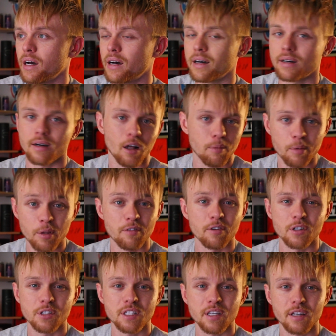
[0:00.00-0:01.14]
uh, I'll be the
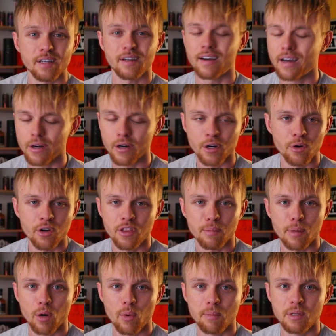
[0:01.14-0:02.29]
first to tell you, I don't know anything
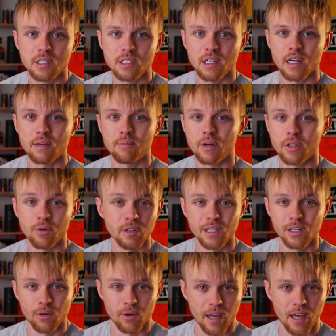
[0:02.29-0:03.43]
about web design, but you really
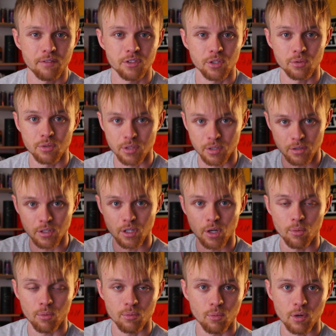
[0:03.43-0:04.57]
don't have to to
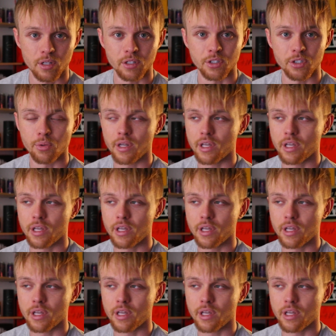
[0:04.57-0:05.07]
know what you're doing